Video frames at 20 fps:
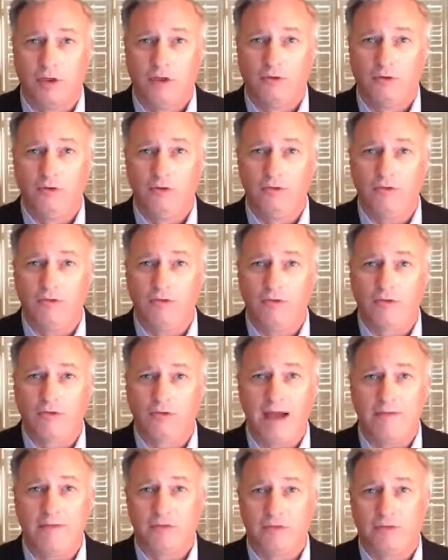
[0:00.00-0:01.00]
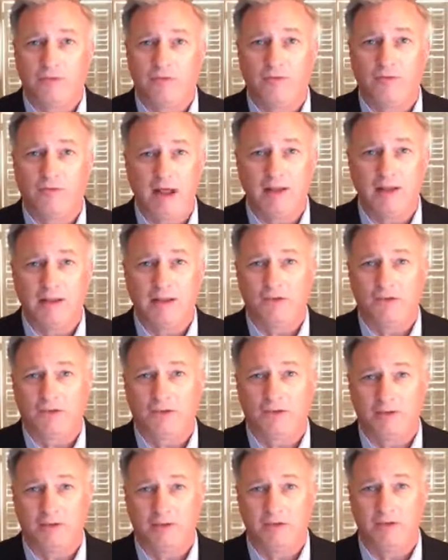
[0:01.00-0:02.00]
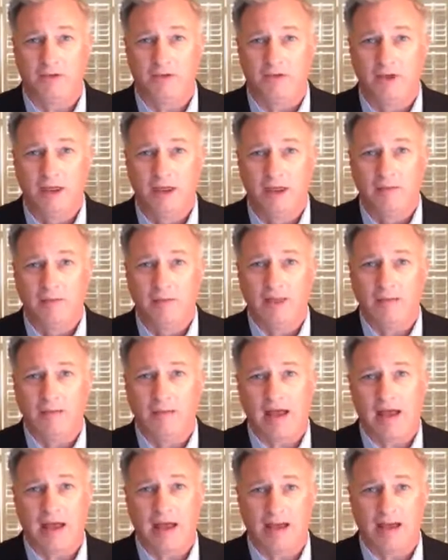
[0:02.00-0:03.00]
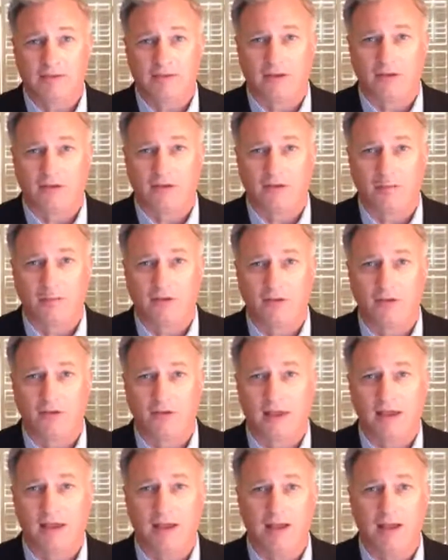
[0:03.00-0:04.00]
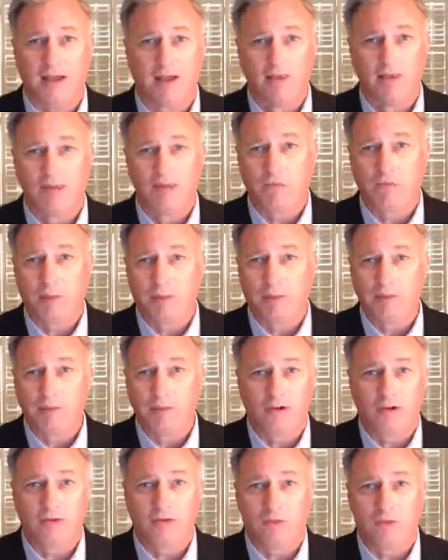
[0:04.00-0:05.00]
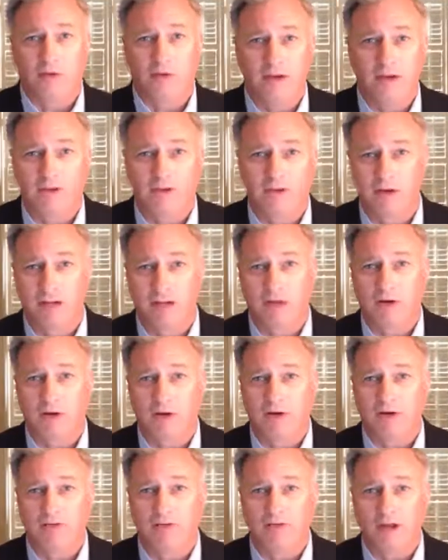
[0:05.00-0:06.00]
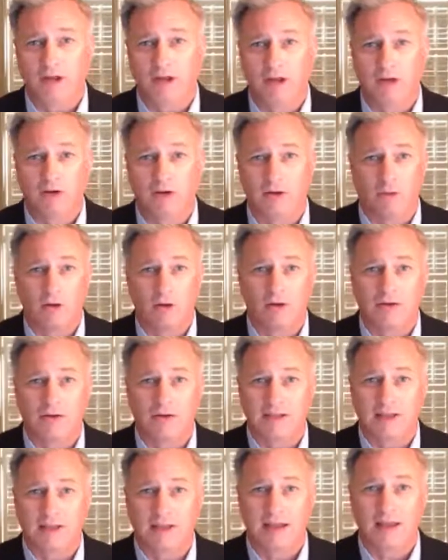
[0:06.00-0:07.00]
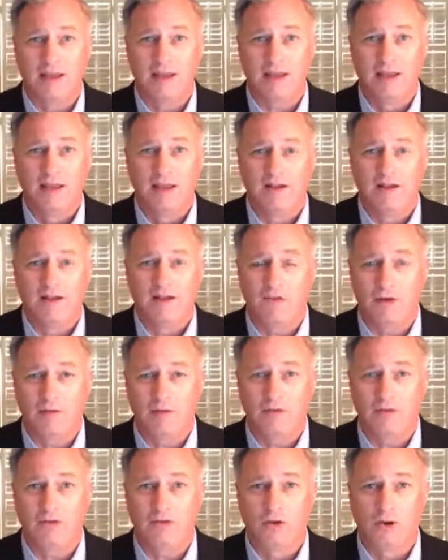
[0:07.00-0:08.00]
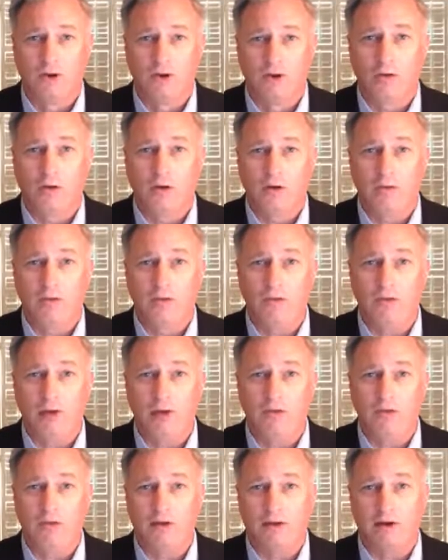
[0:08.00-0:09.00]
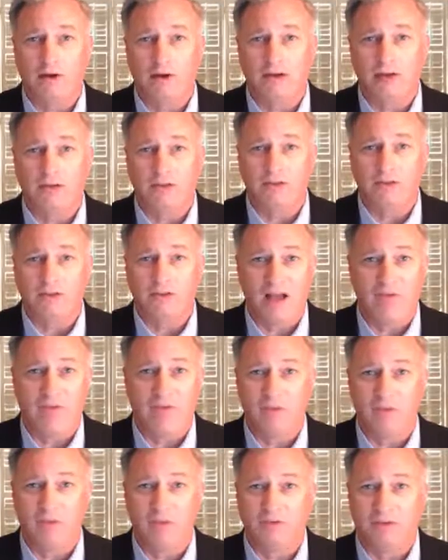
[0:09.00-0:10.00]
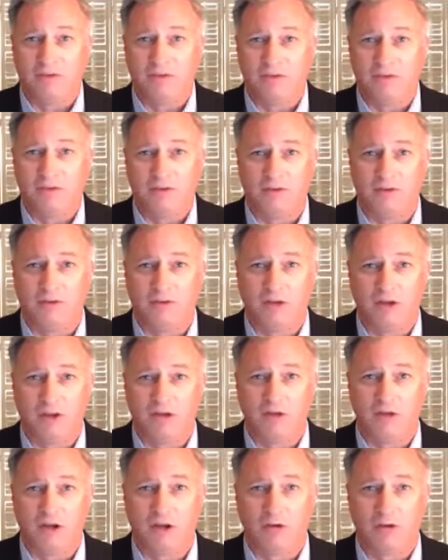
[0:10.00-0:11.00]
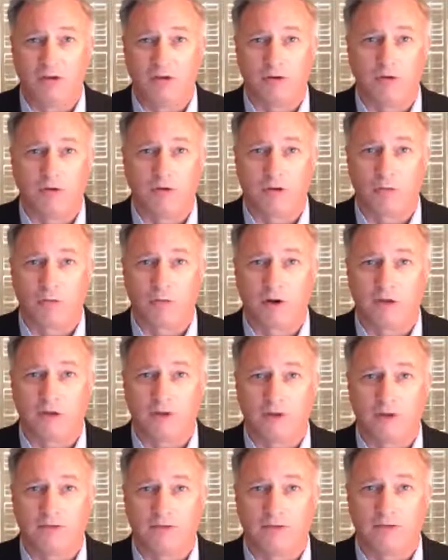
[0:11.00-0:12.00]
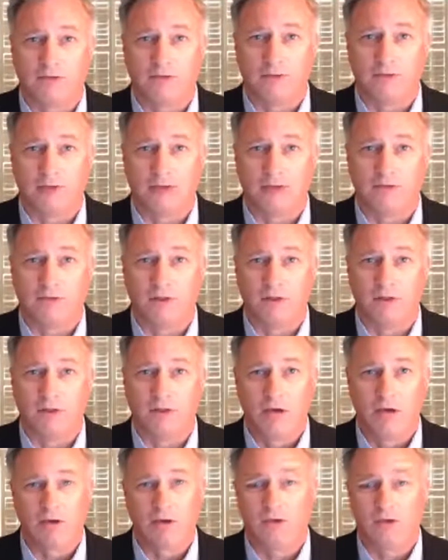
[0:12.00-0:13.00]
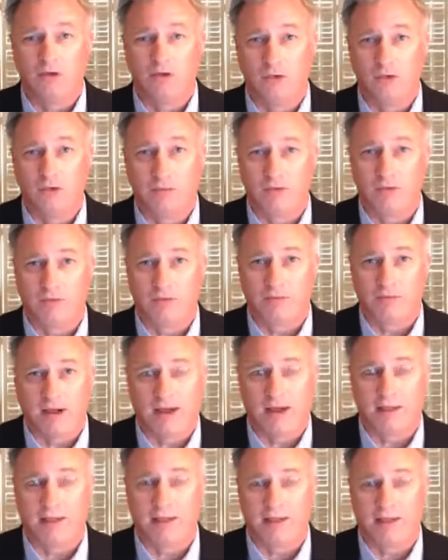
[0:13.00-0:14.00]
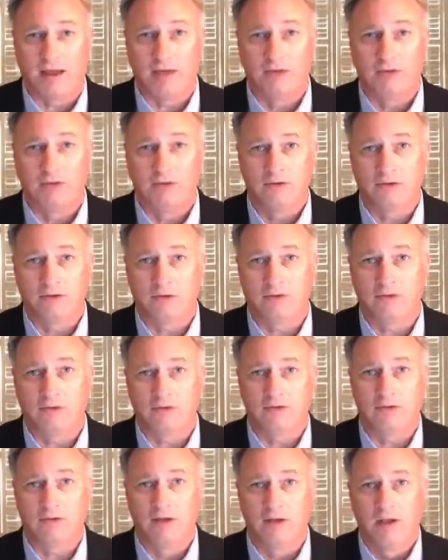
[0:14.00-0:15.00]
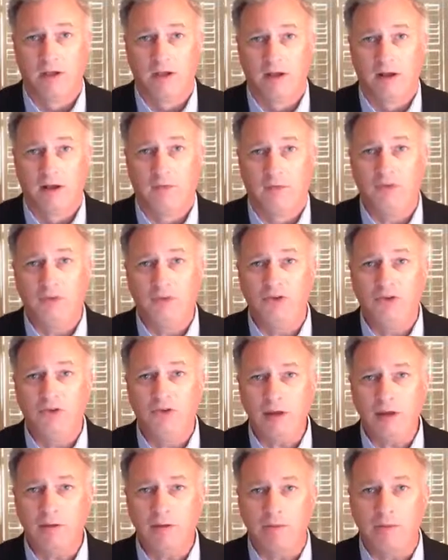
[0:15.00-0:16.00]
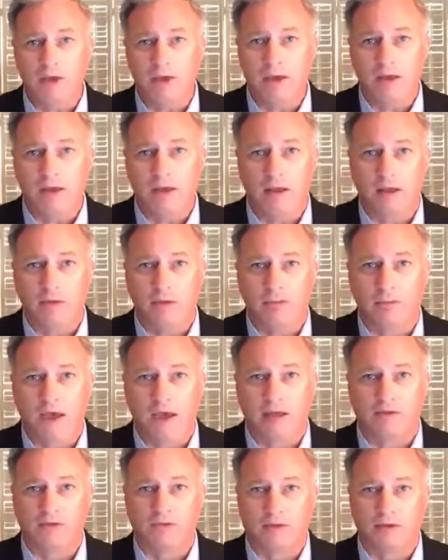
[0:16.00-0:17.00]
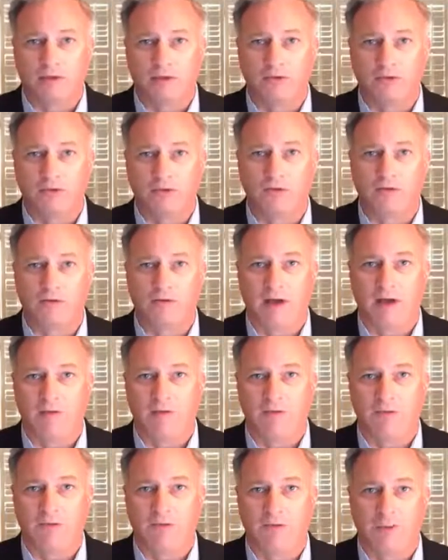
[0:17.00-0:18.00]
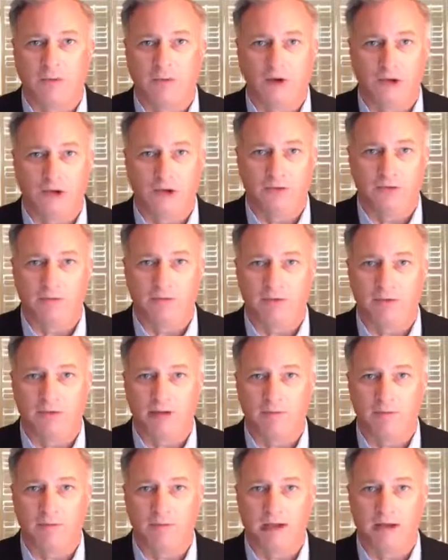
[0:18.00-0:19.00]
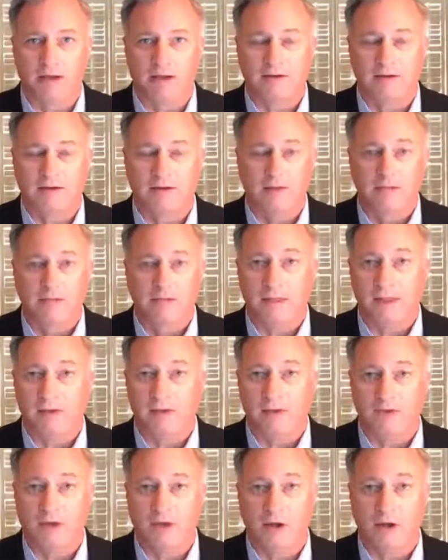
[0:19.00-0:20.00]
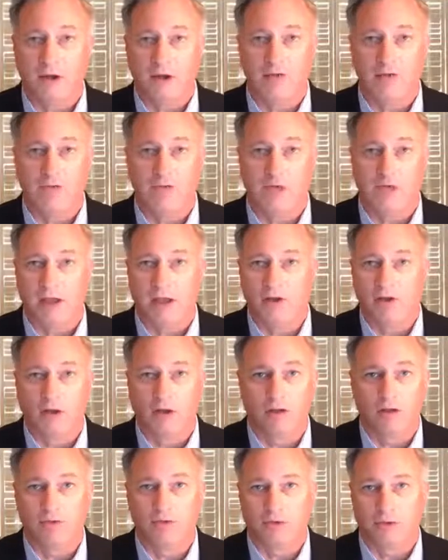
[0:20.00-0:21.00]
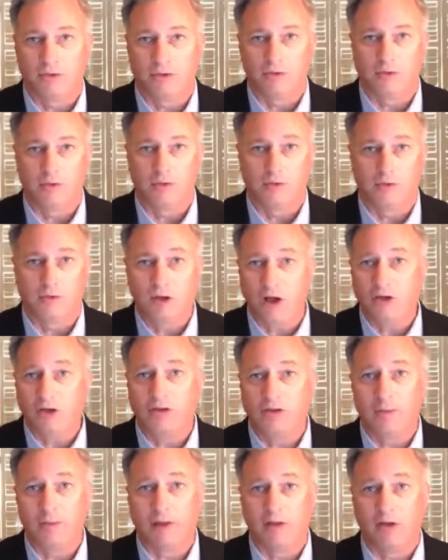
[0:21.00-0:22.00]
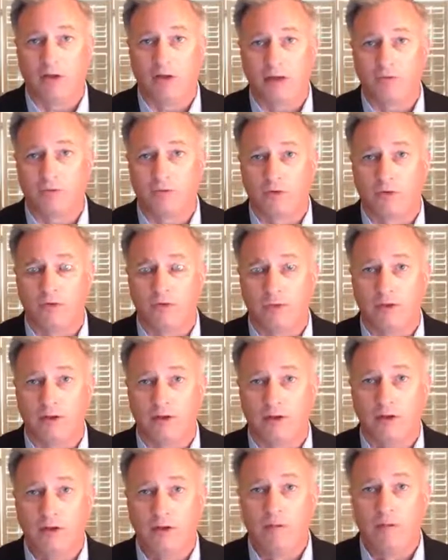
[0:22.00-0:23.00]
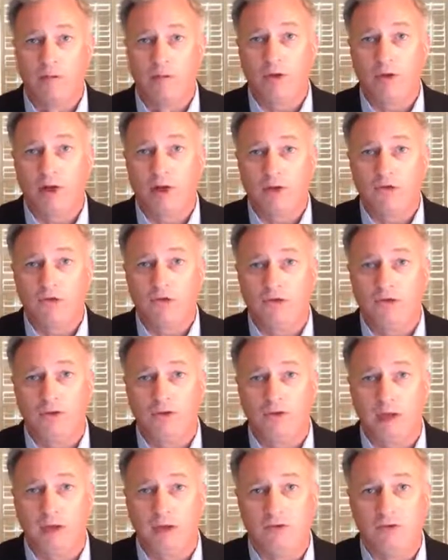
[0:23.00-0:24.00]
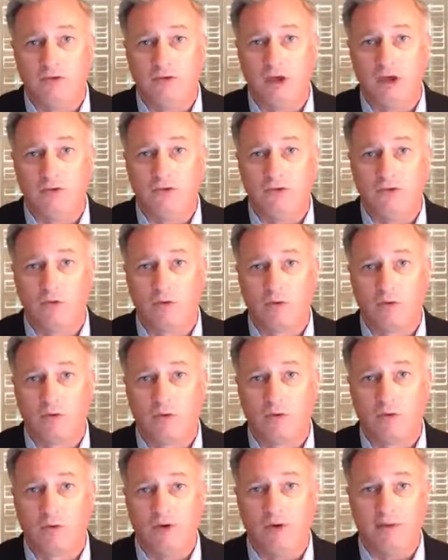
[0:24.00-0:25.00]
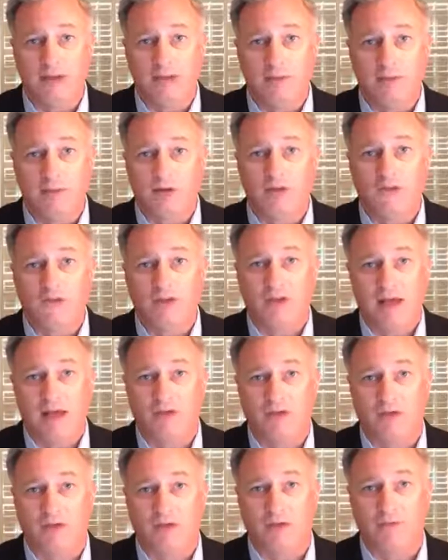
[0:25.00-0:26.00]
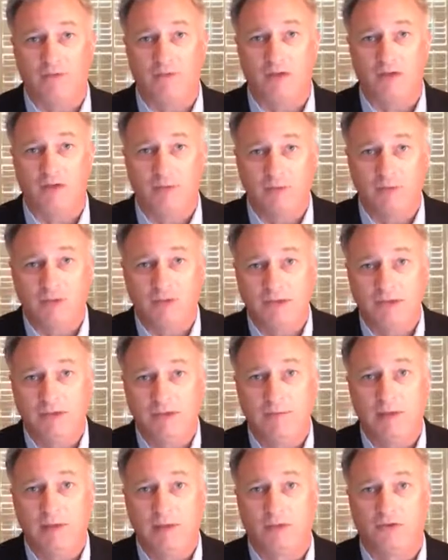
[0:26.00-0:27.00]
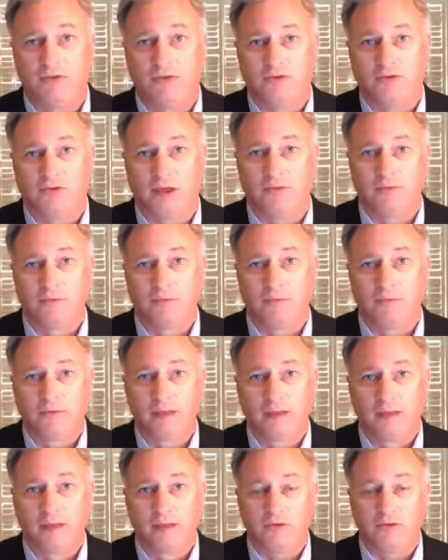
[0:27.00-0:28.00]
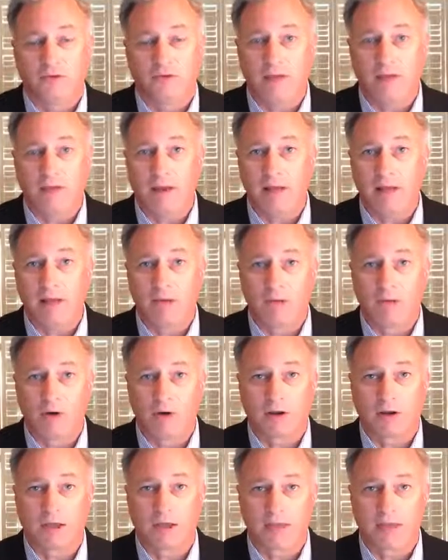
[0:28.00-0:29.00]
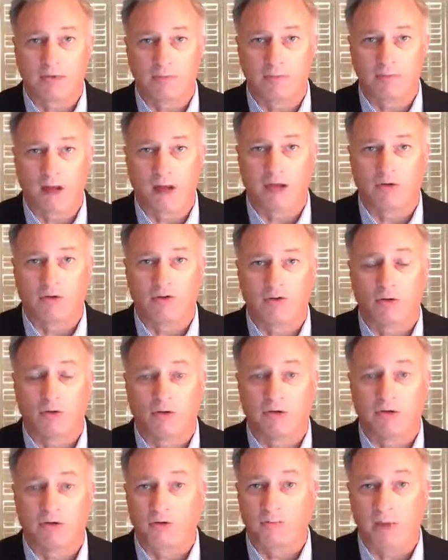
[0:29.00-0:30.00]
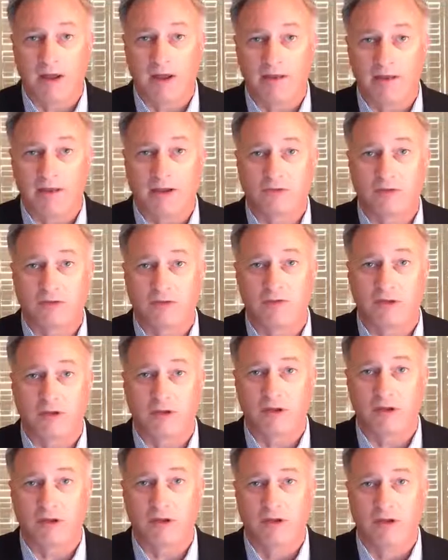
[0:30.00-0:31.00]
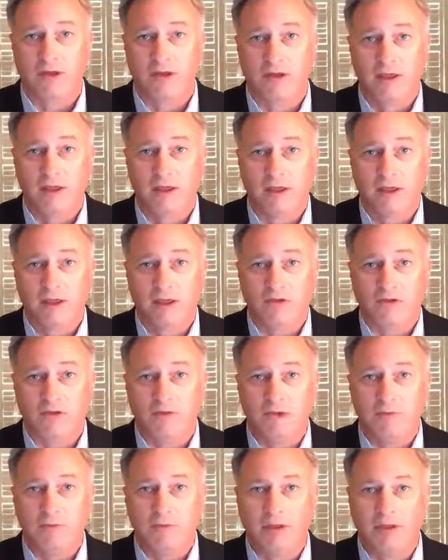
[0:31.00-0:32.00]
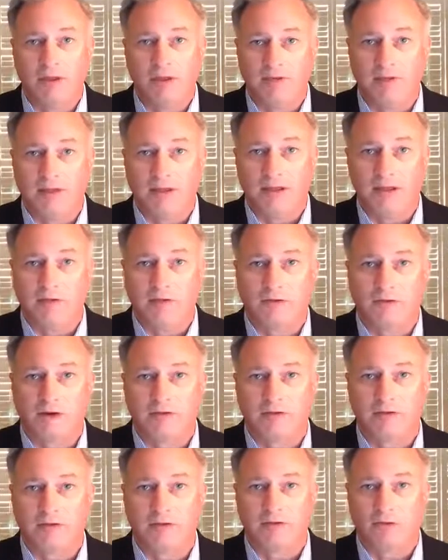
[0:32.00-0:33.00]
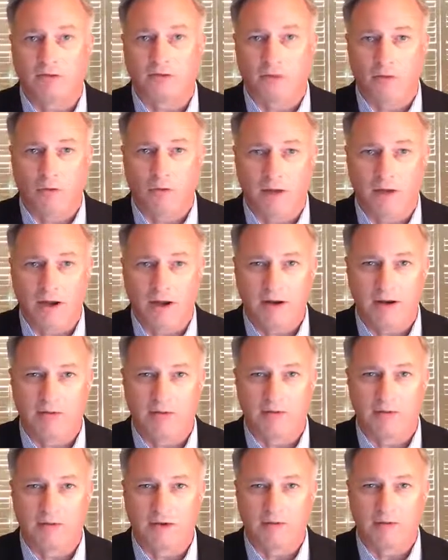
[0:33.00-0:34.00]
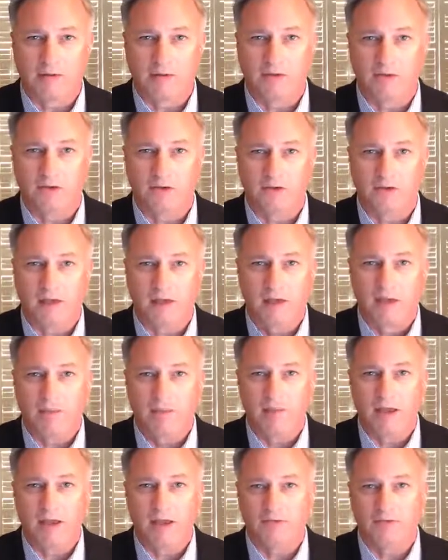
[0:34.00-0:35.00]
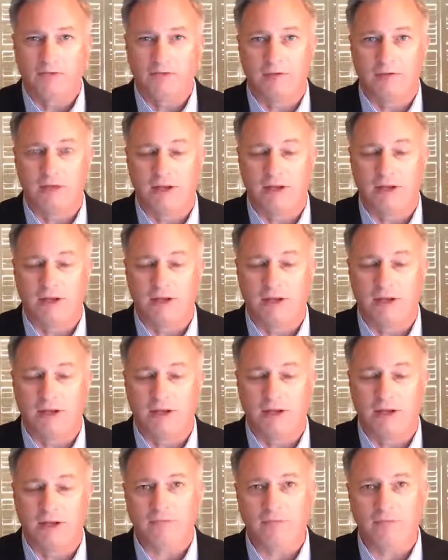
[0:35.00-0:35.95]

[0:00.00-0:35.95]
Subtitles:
to survivors finding services and being able to access them, whether they can't use public transportation to get across town in order to get a service, or whether or not staff members at a specific NGO are still working at the same level in order to provide that service. So we're seeing it impact victims and survivors, but we're also seeing it impact NGOs and law enforcement. We talked a little about law enforcement, but we also see NGOs who are trying to keep their staff safe, keep their team members safe. And so they may not be working as much, or some might have actually fallen ill. And so the ability to give services or the quantity of services may have diminished.